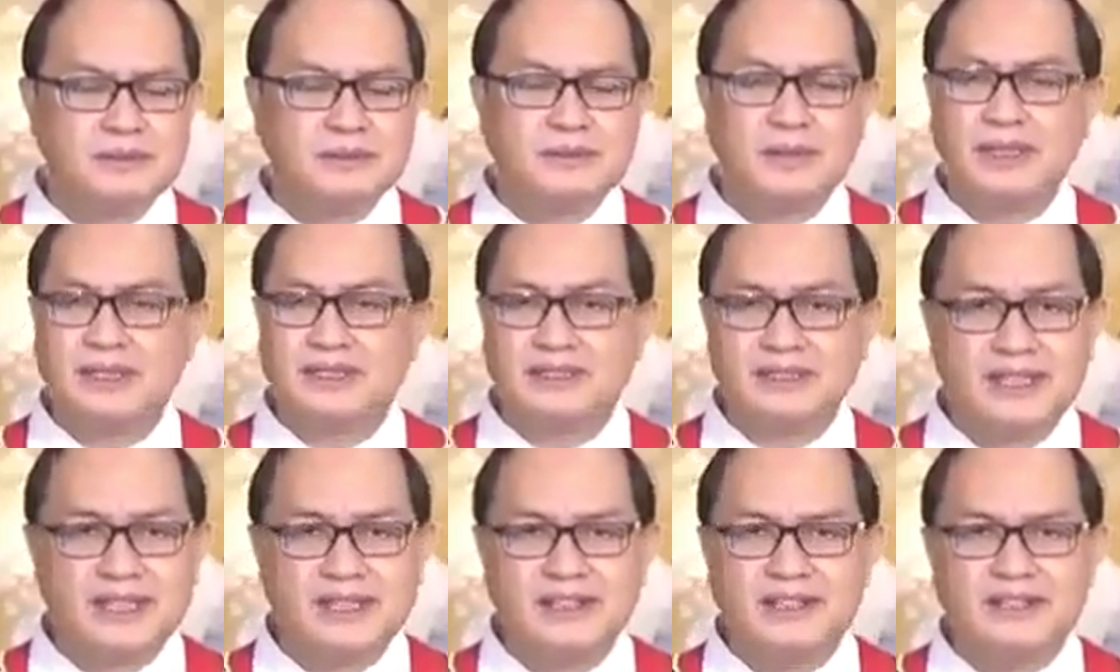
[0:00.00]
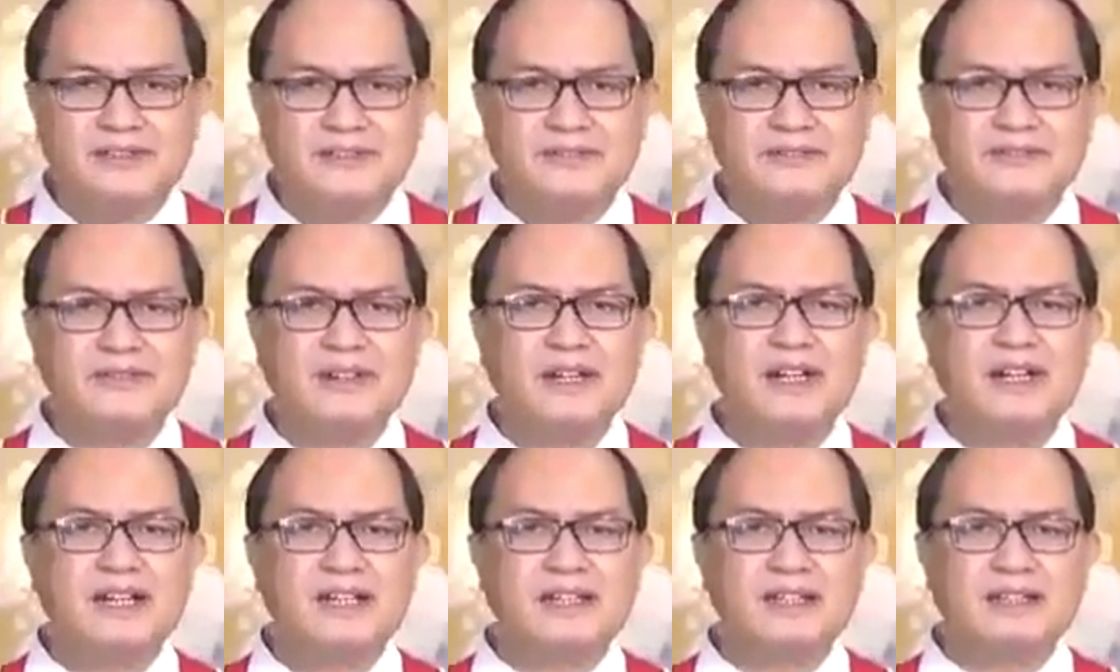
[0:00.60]
who are
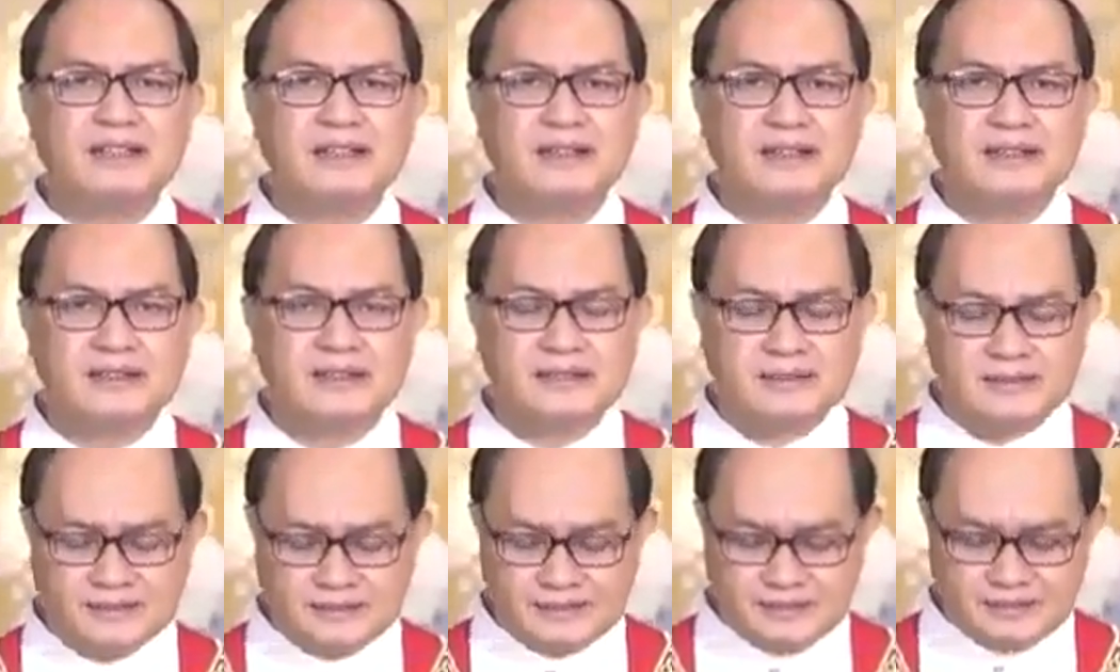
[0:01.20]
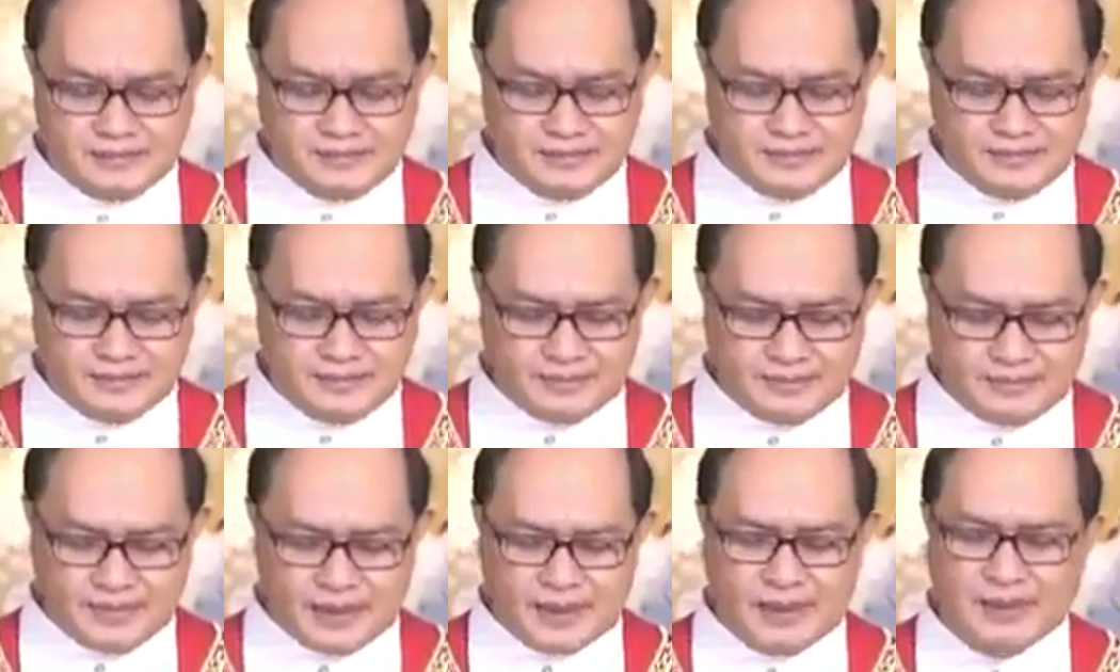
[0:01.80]
terrified
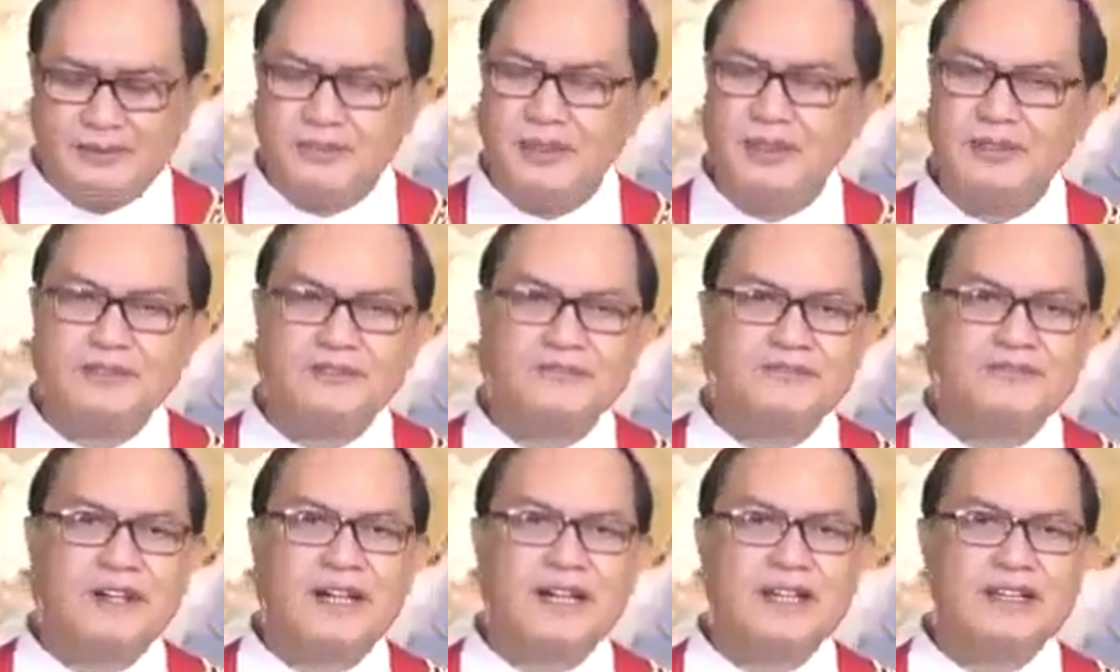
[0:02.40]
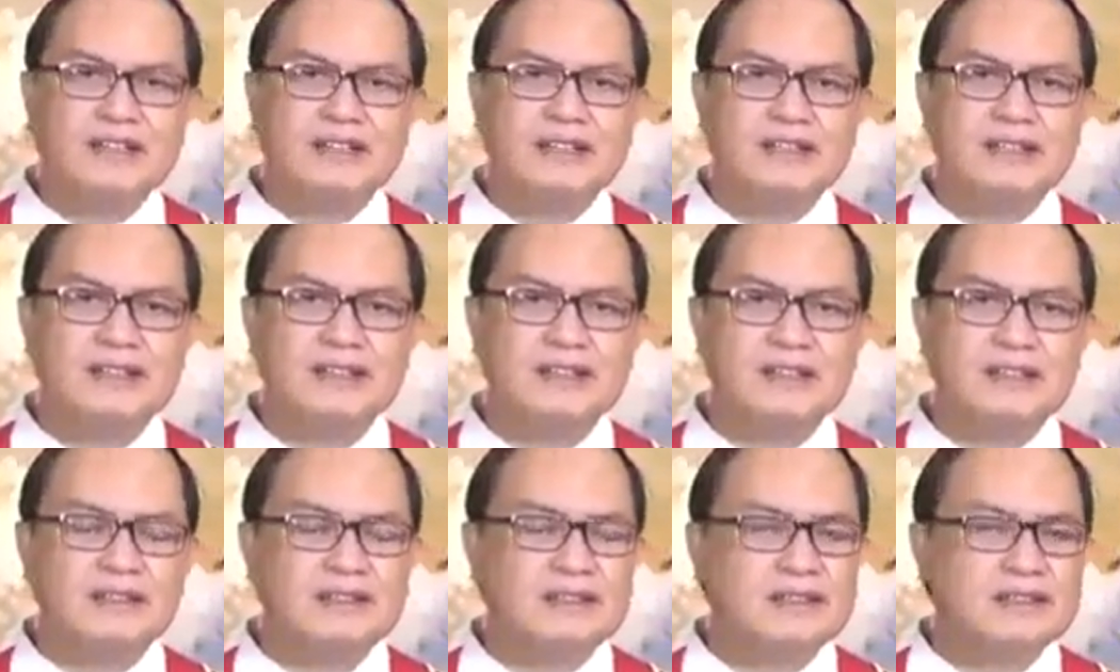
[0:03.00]
about
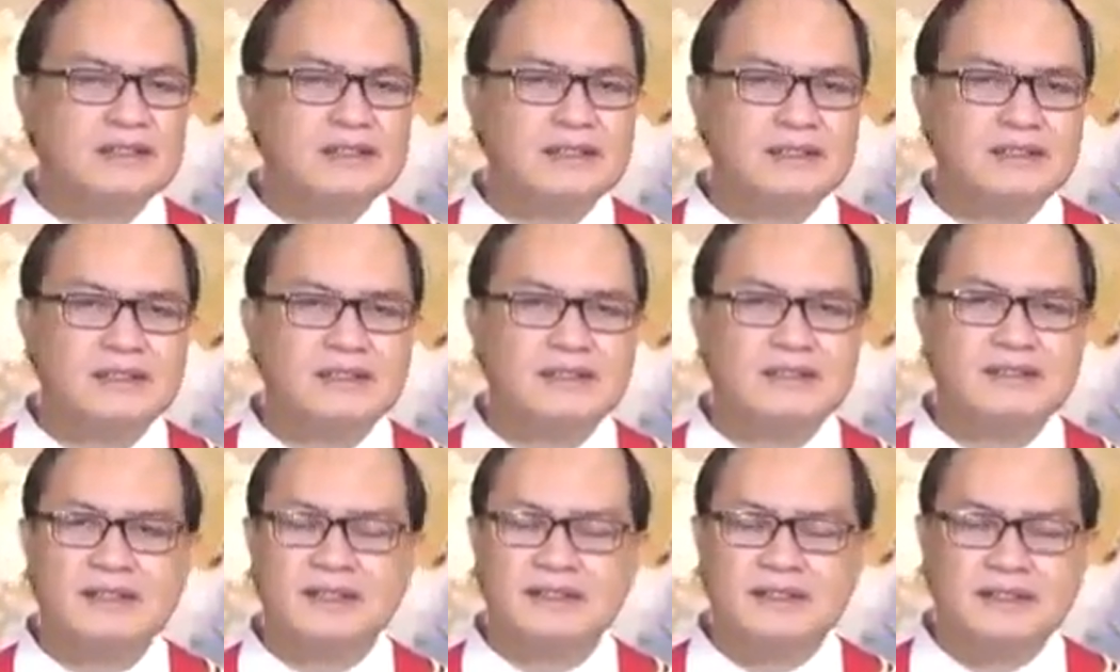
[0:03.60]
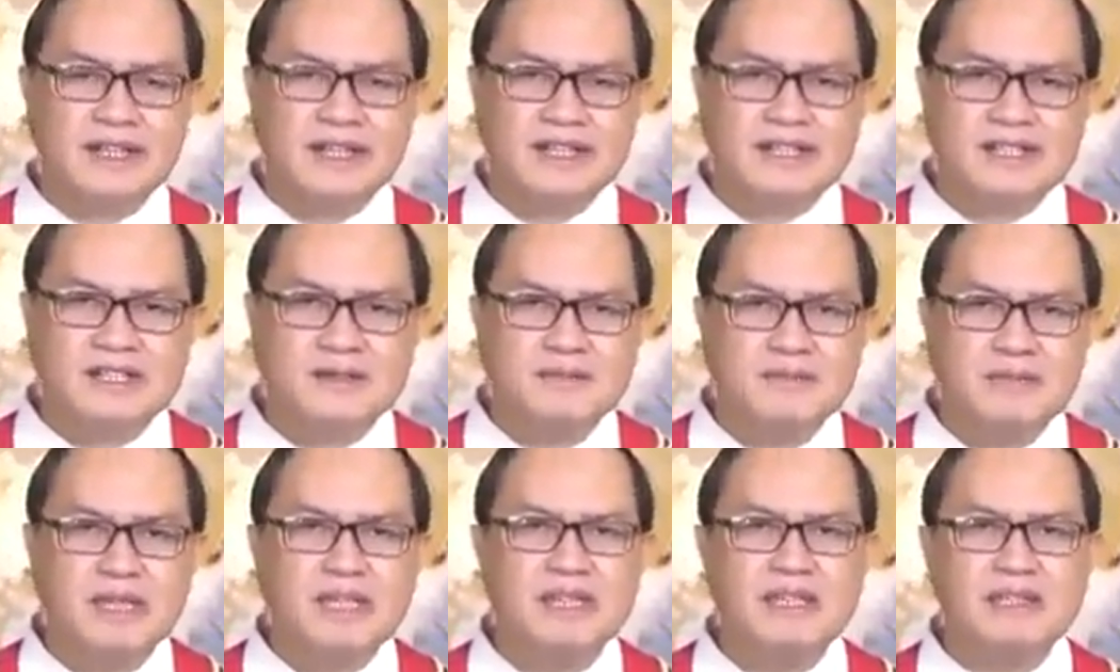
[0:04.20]
finding their
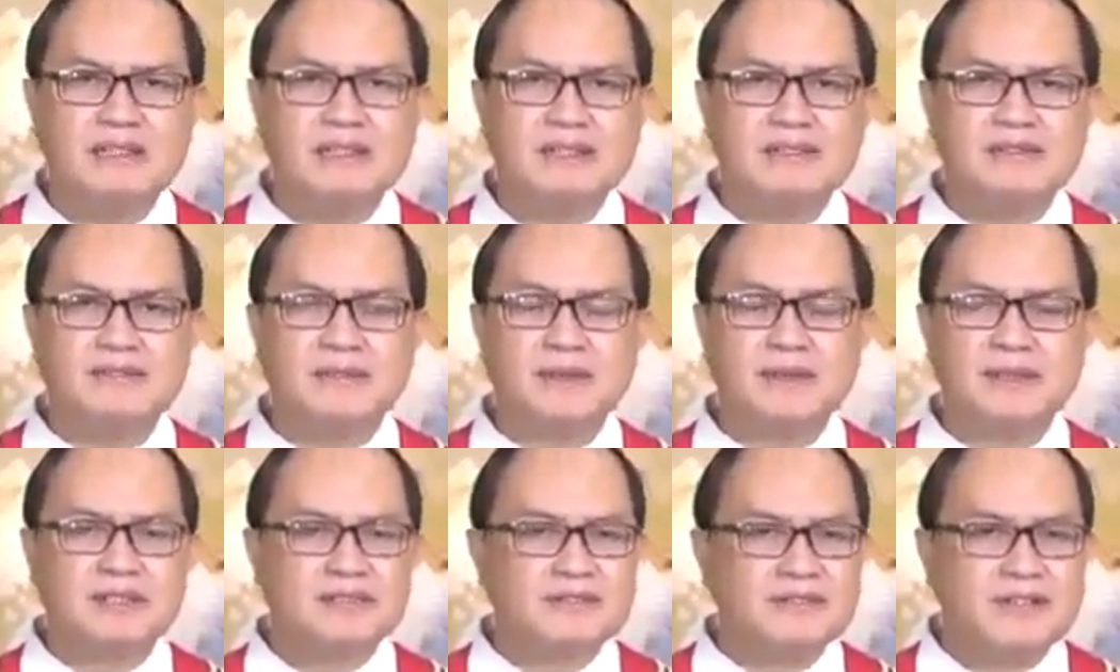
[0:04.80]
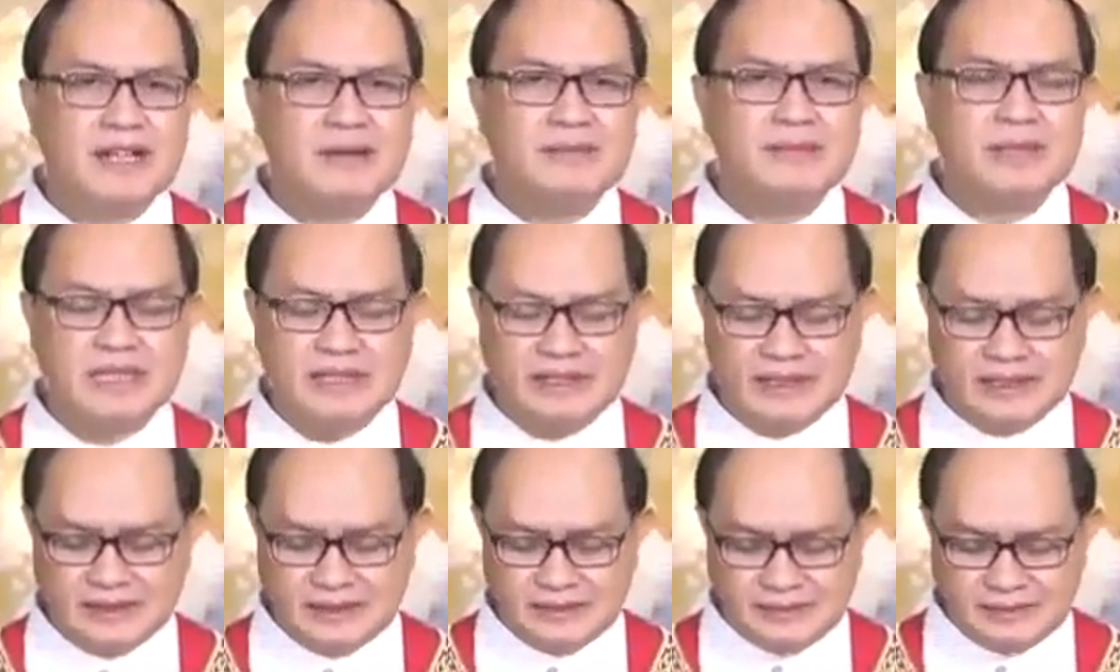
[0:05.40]
next meal for their
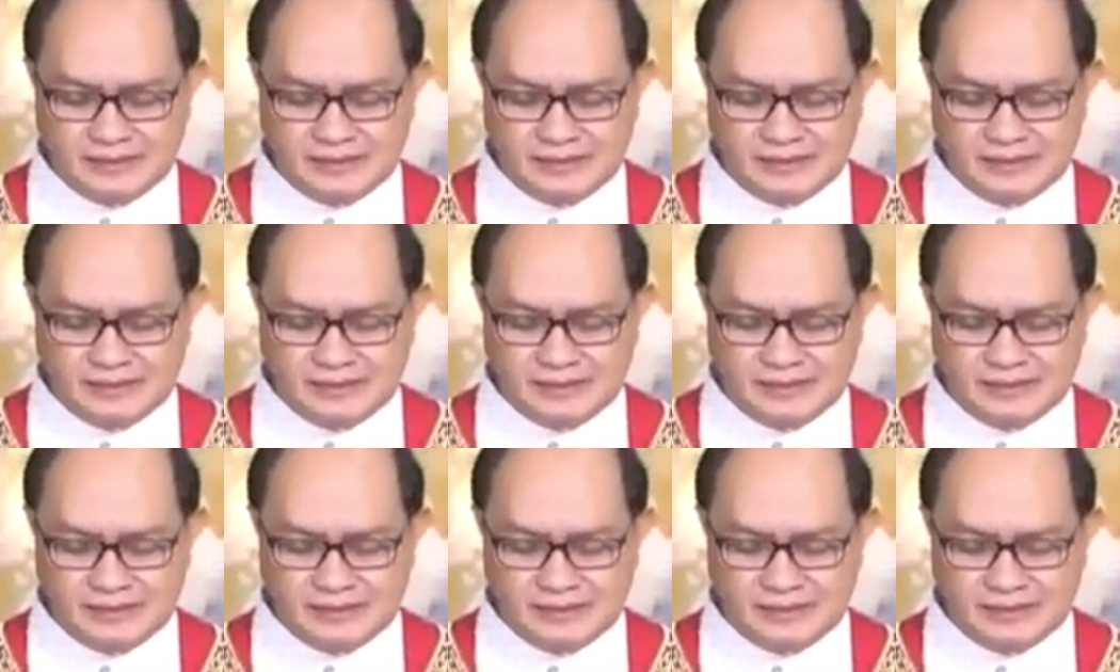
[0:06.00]
family.